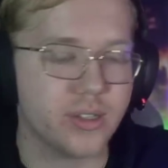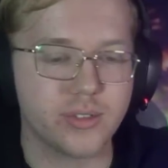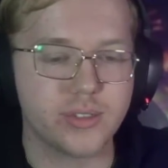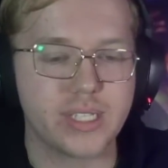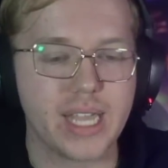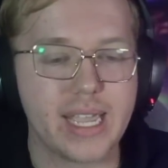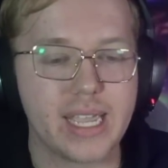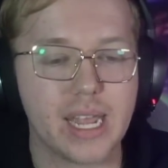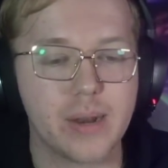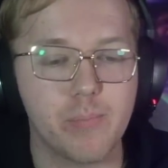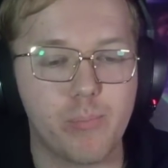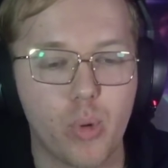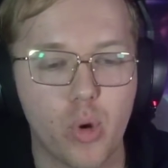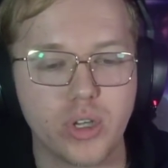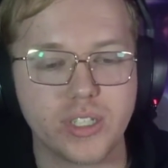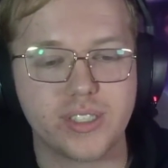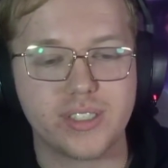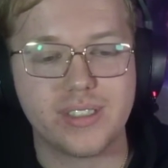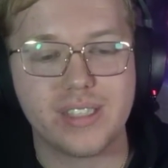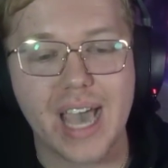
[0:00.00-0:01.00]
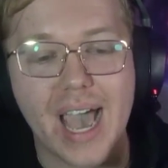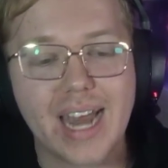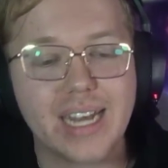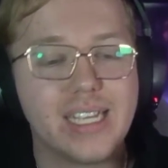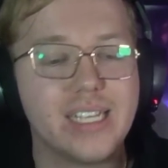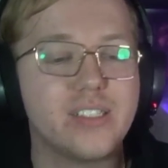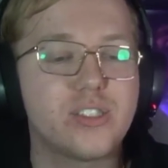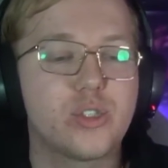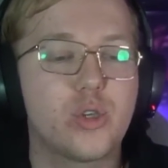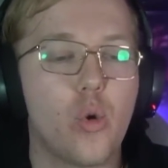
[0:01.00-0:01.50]
date, and boys,
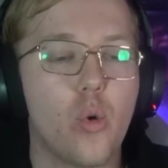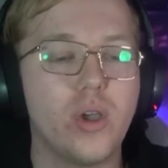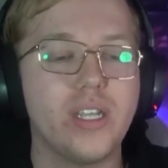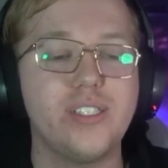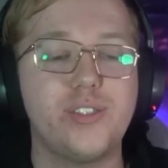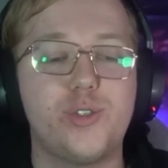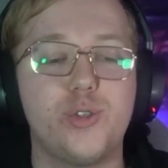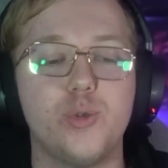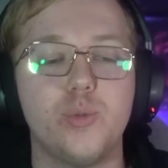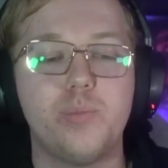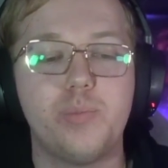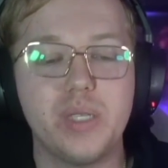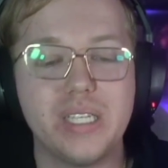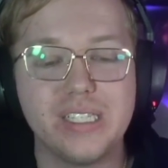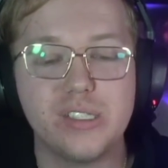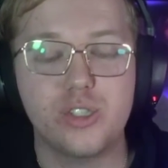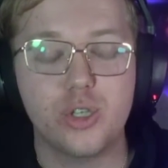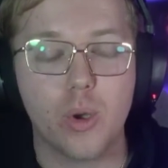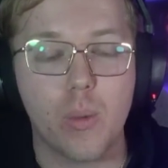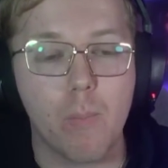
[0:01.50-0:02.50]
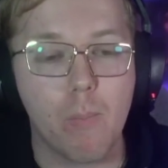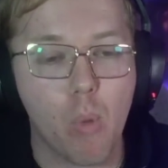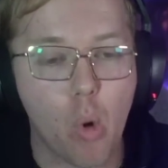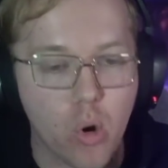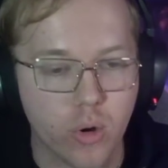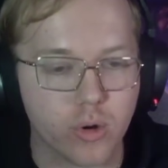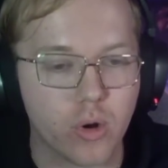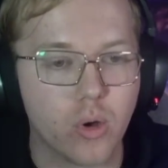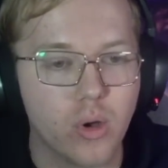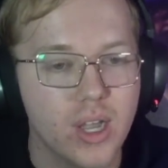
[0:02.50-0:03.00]
that is going to be
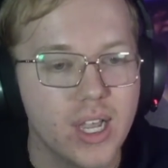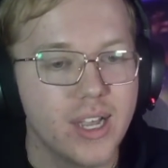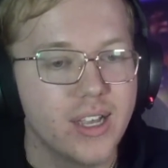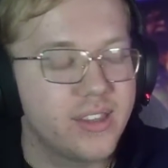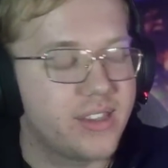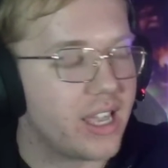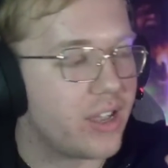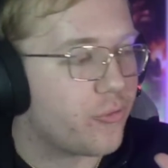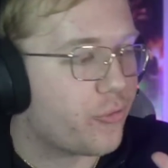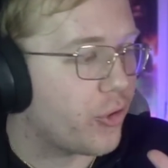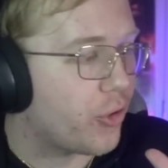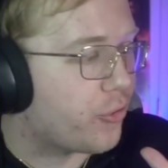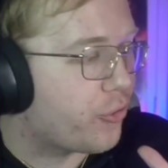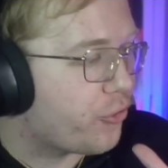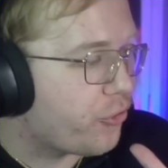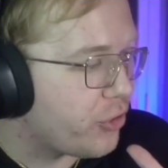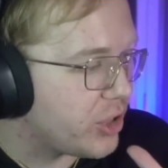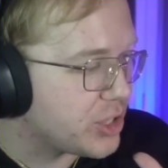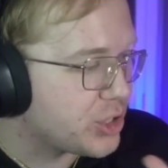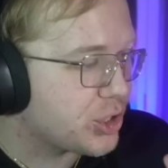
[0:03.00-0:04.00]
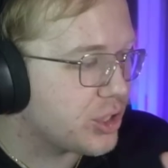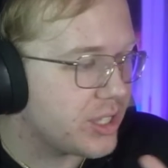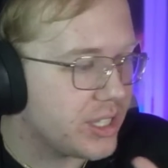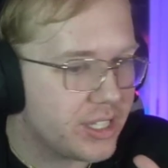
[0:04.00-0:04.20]
tomorrow. They've officially